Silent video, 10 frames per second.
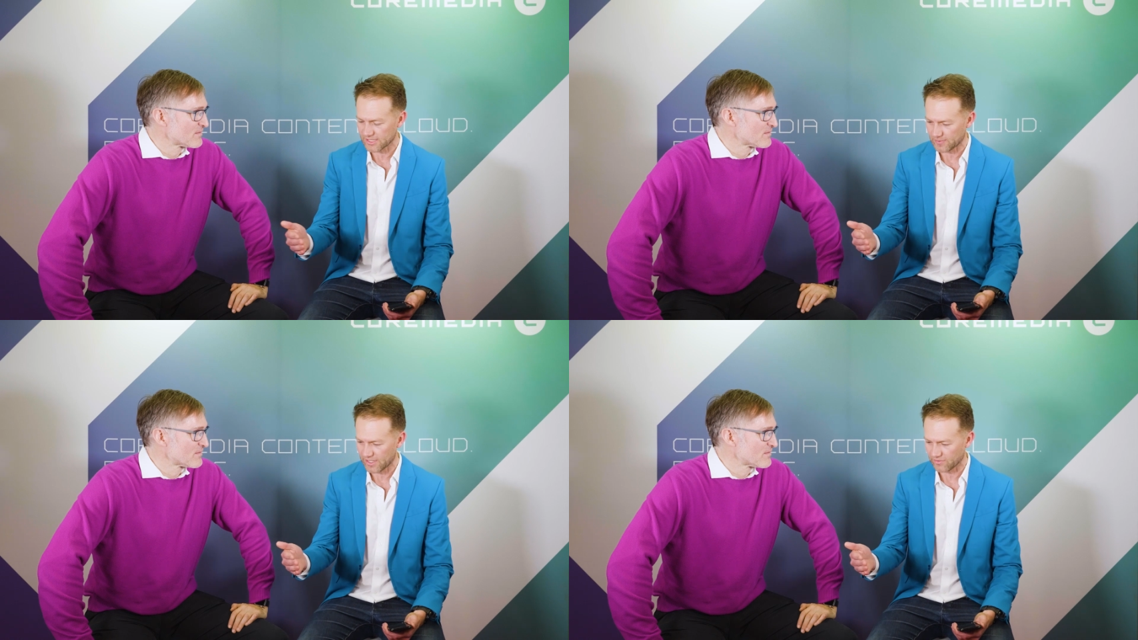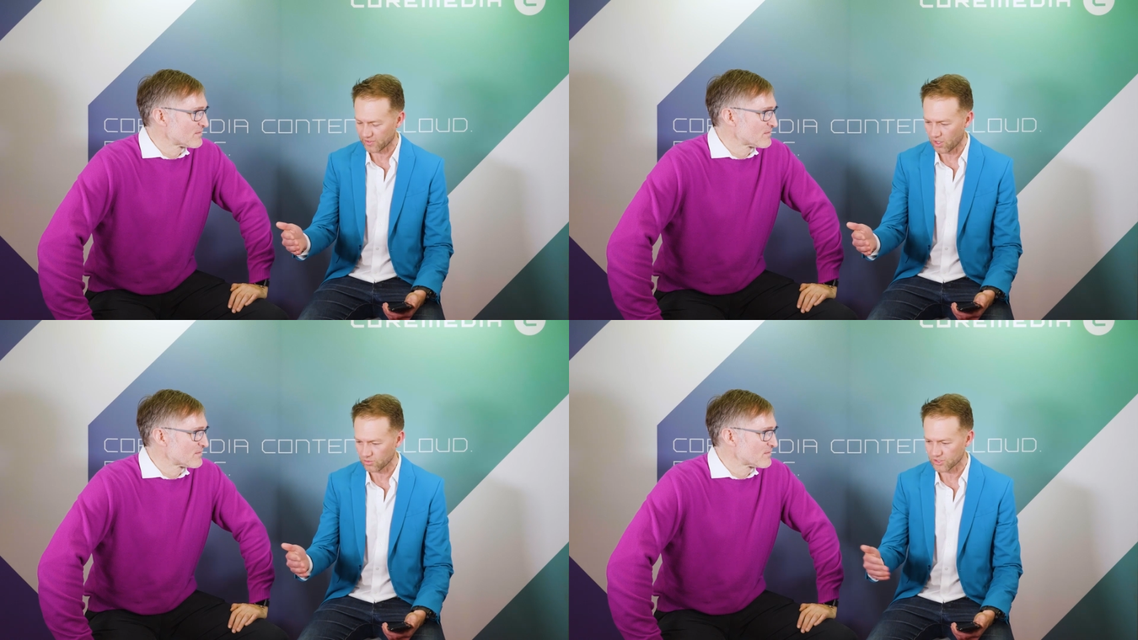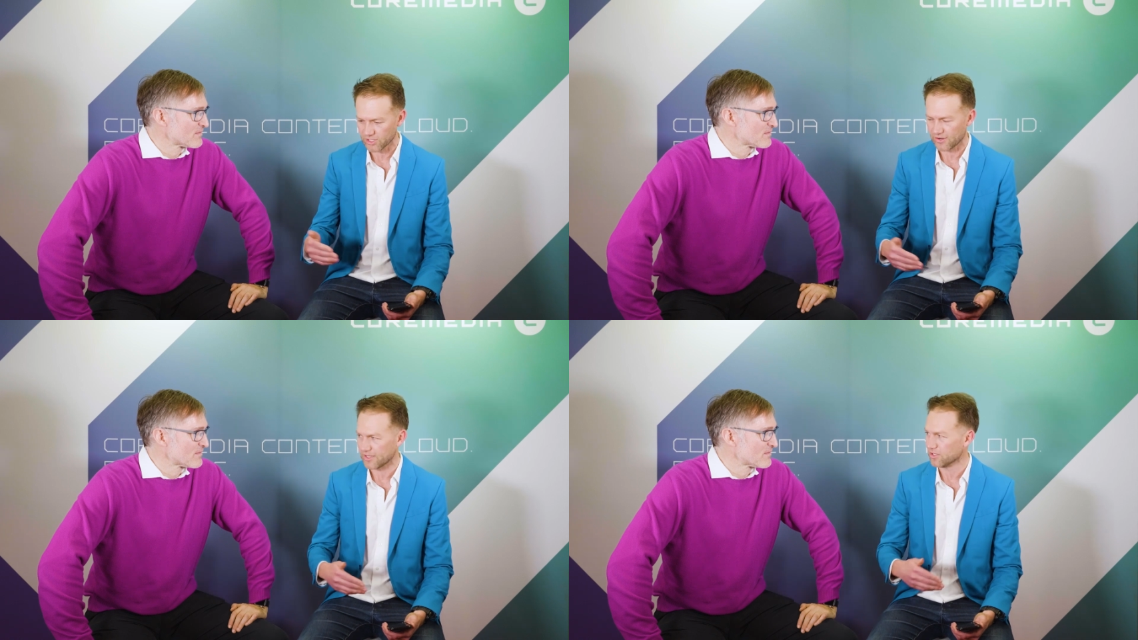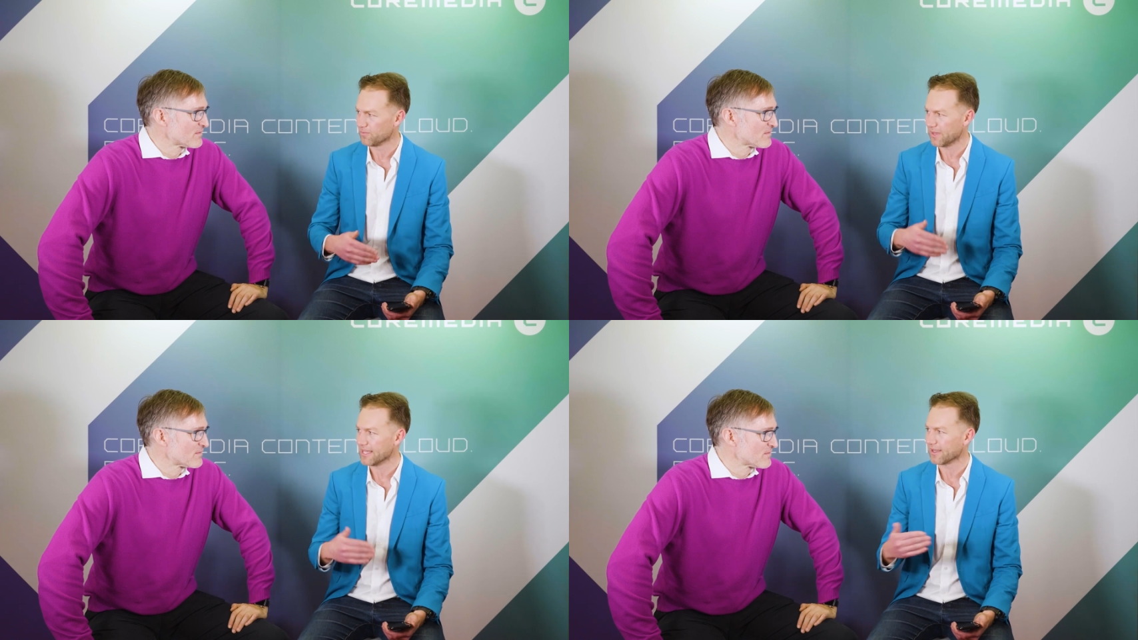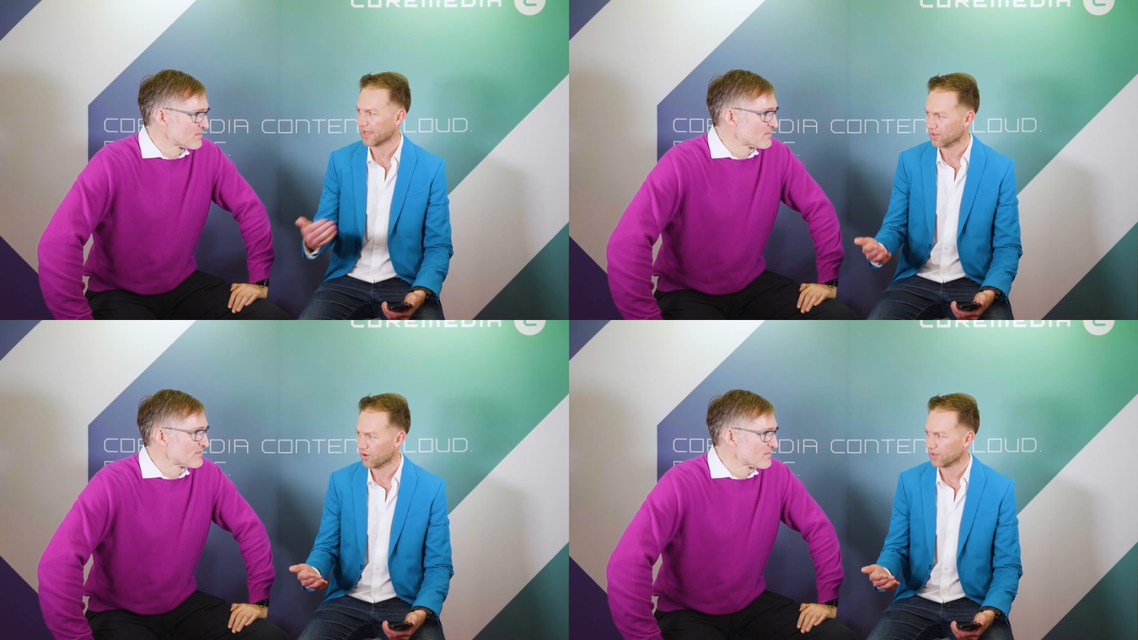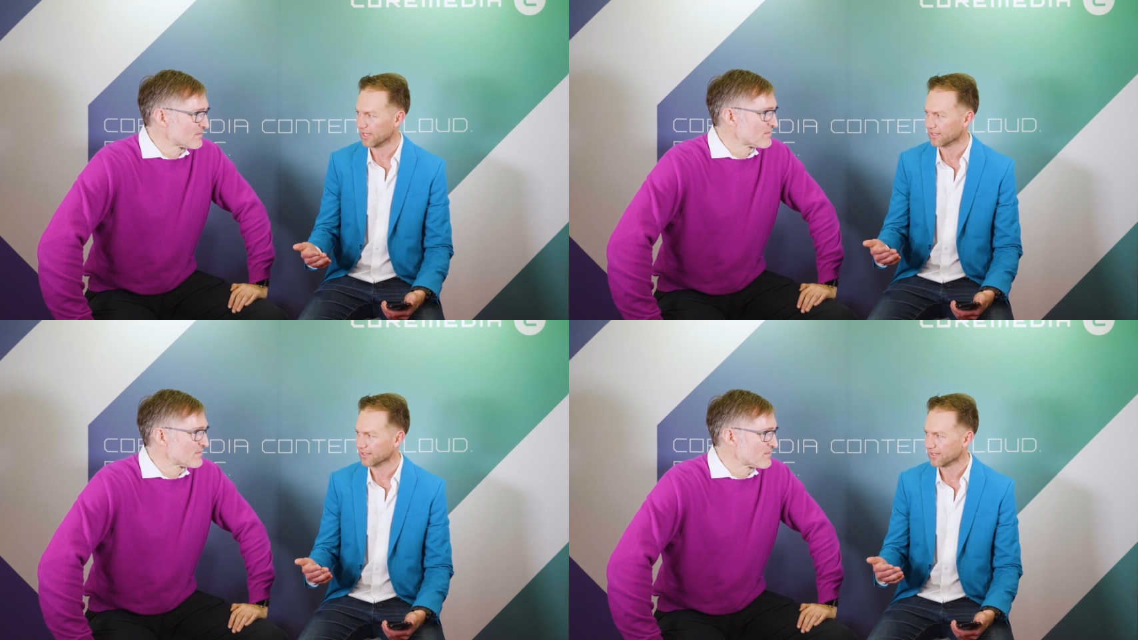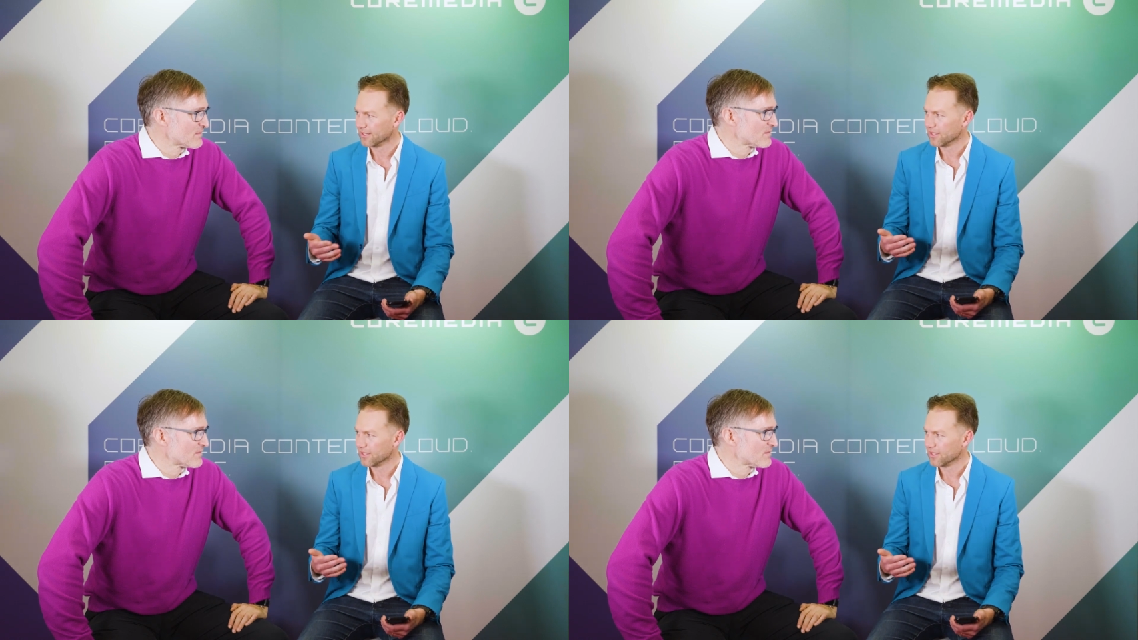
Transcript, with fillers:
Speaker 1: at the speed of culture and you're being iconic,